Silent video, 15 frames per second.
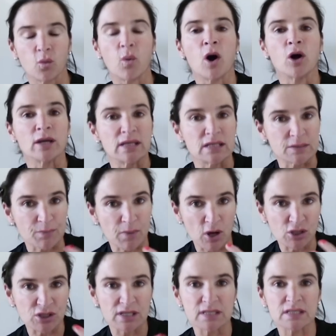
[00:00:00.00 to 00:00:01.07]
while he's
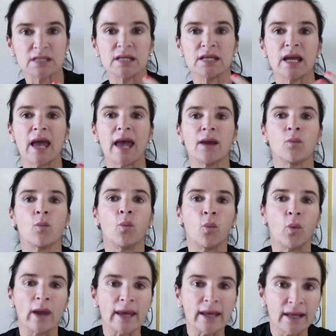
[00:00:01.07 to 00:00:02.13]
protesting
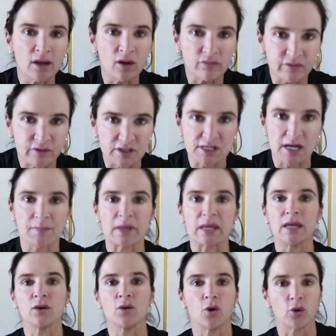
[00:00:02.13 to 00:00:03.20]
and weaning off the
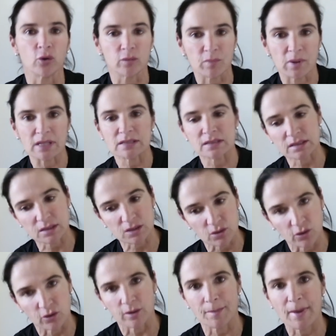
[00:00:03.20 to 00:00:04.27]
dummy or the breast
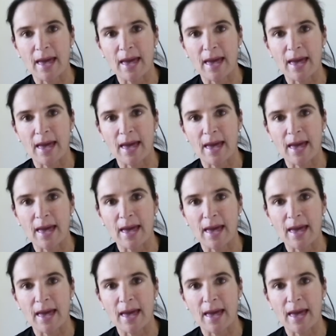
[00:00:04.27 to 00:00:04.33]
or the